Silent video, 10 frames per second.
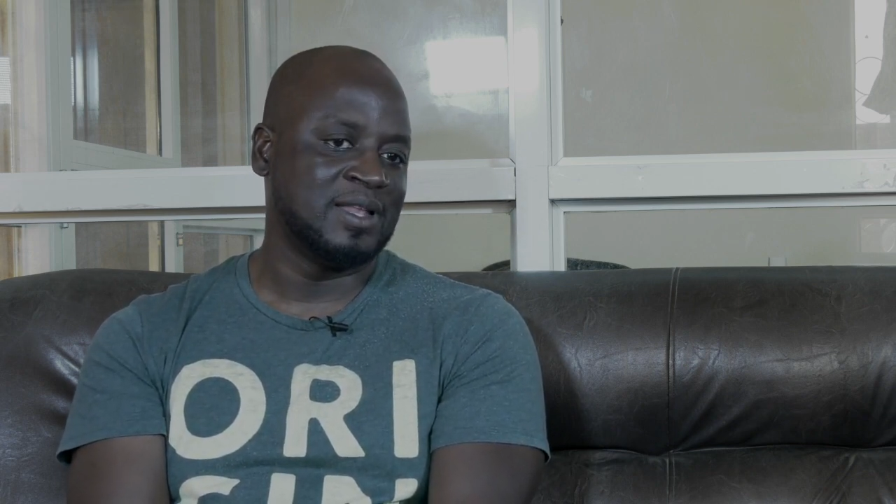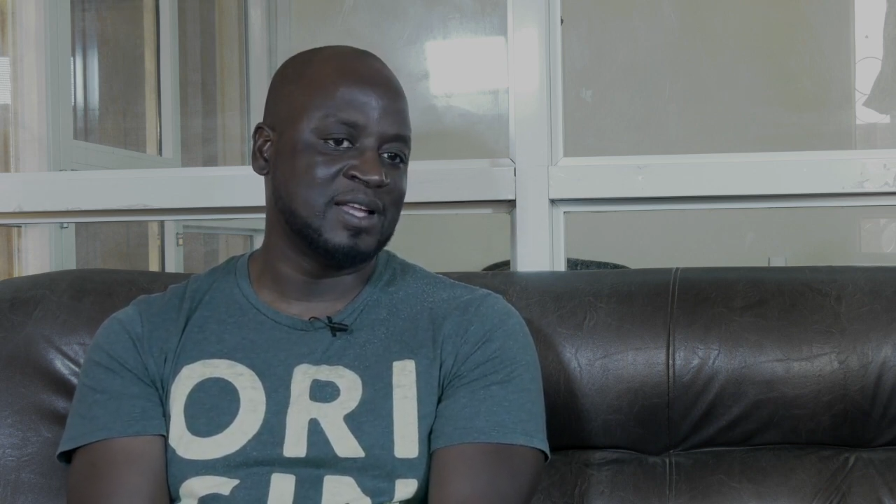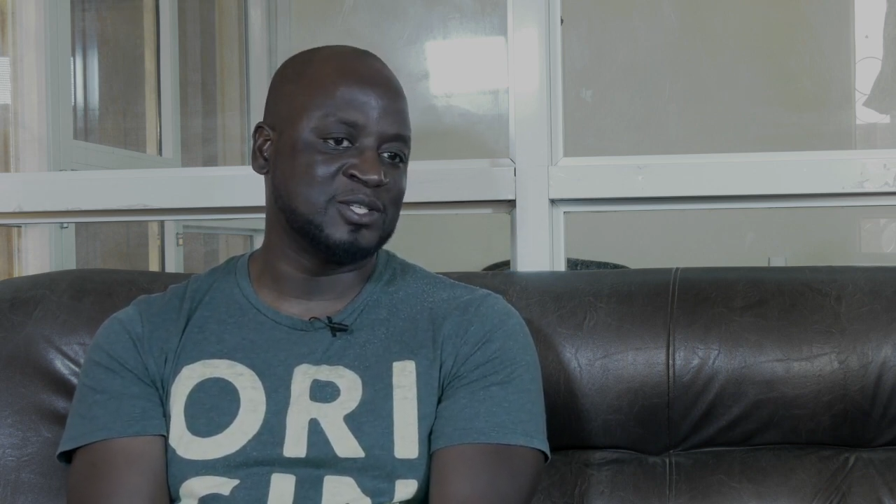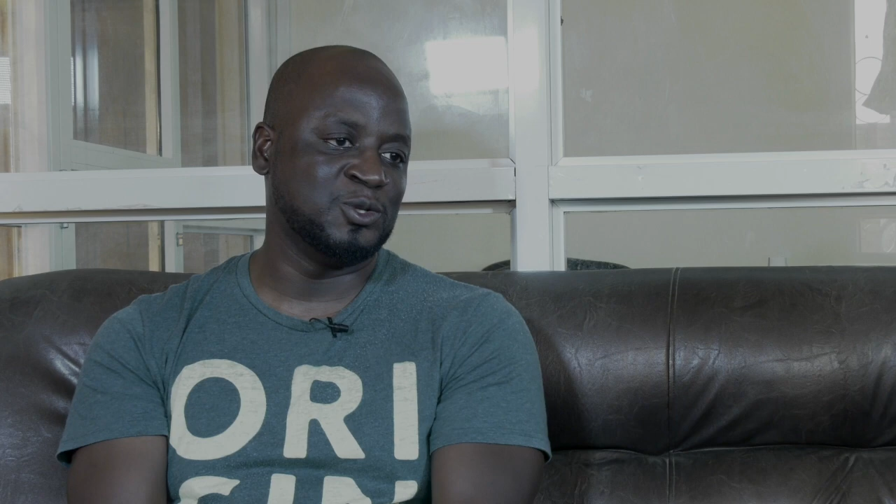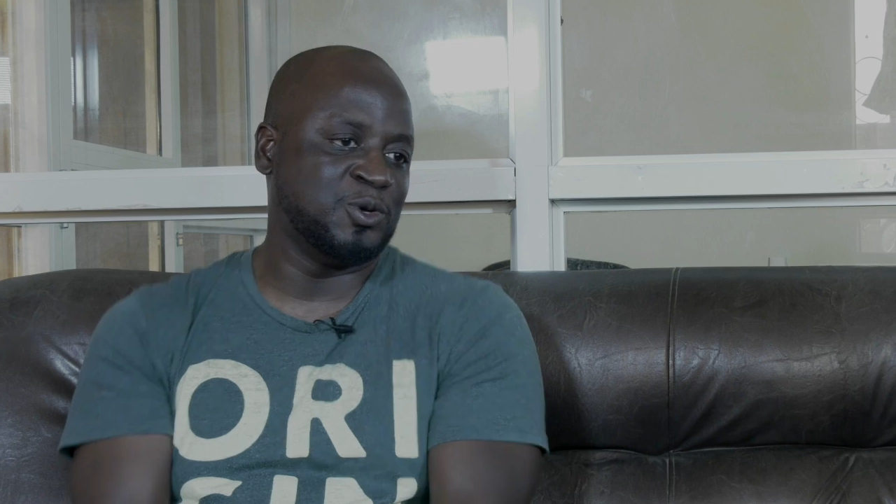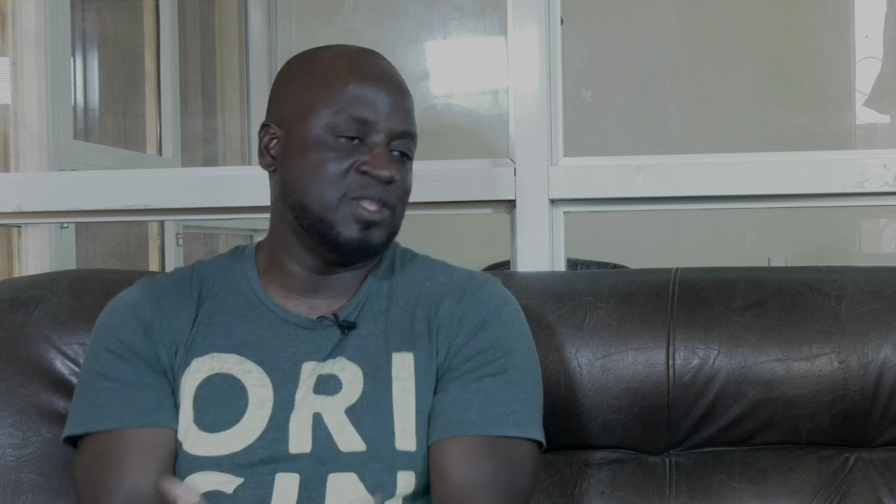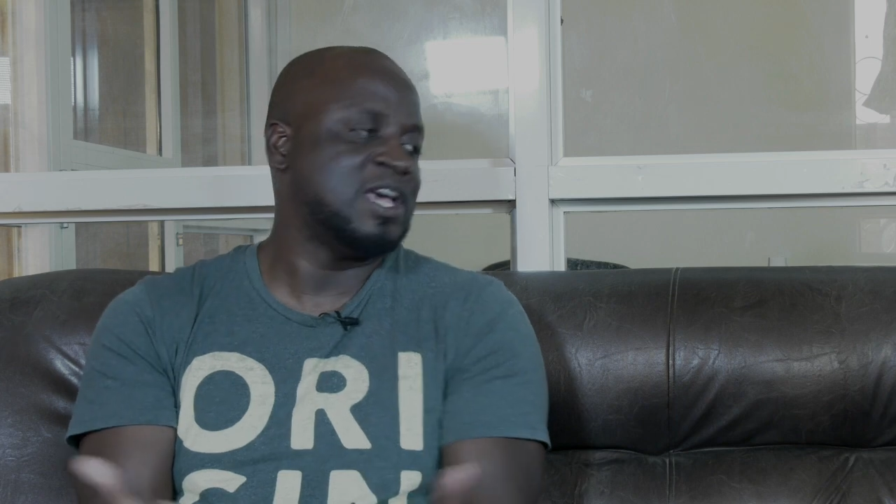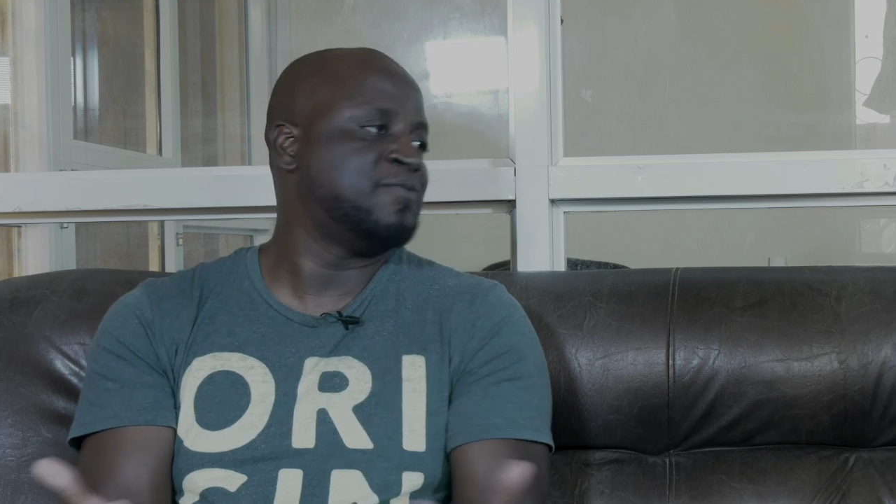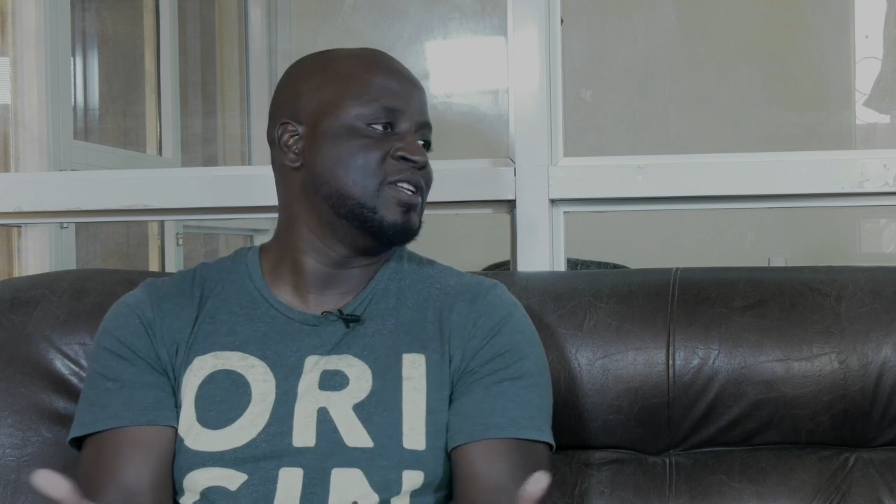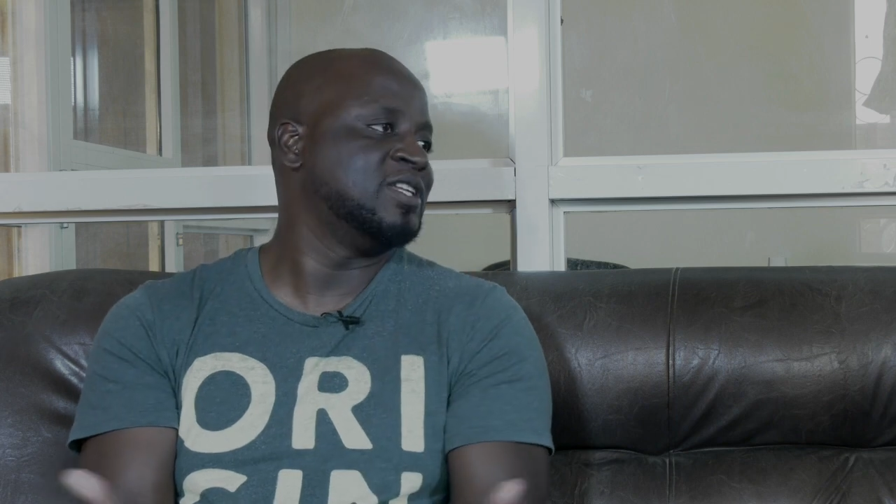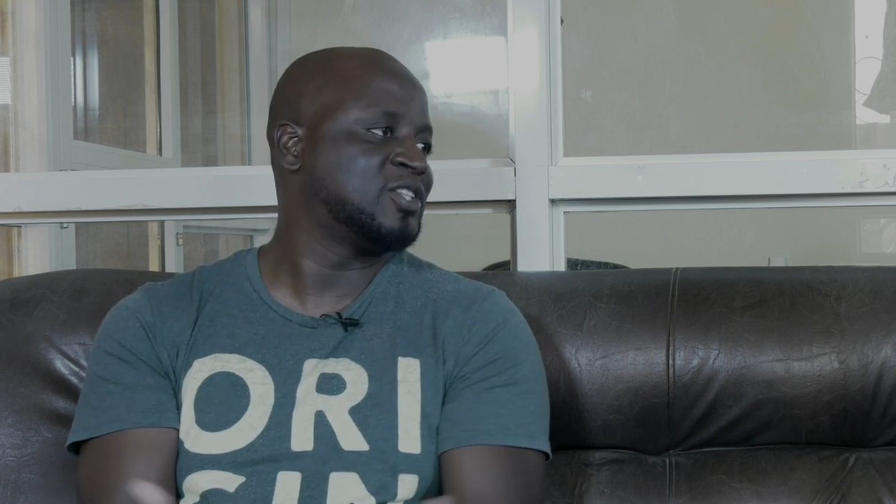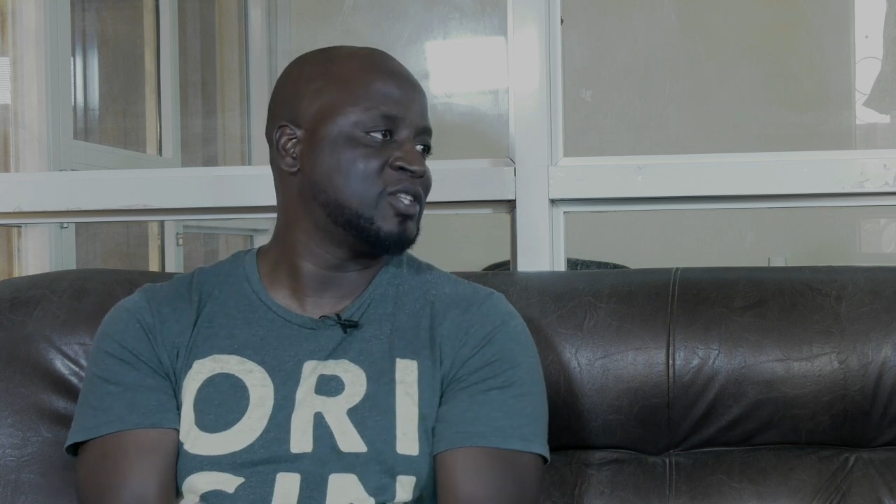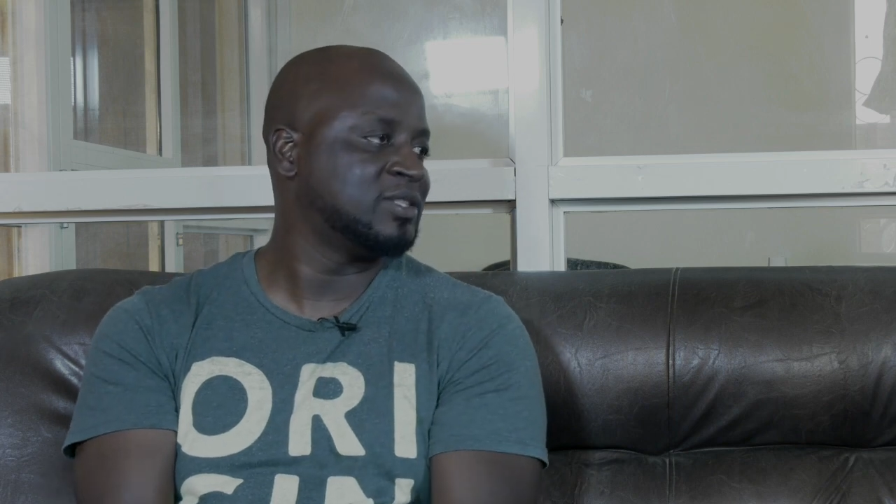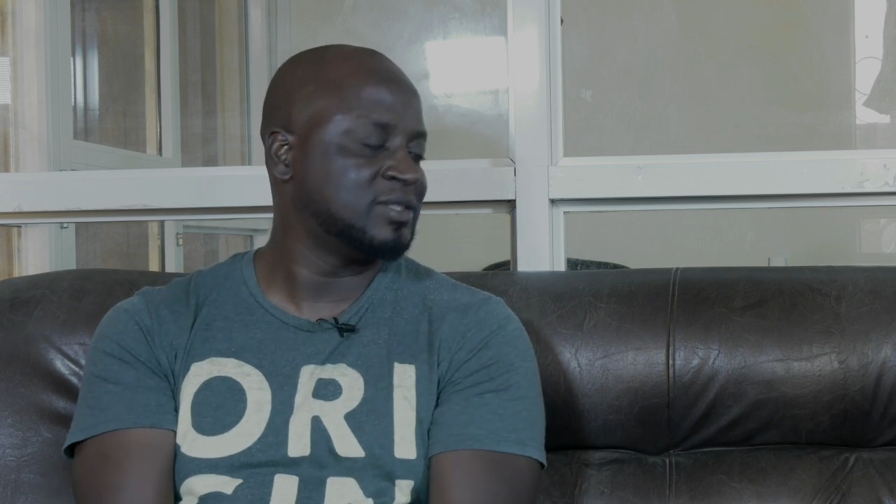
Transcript: Let's look at the evidence.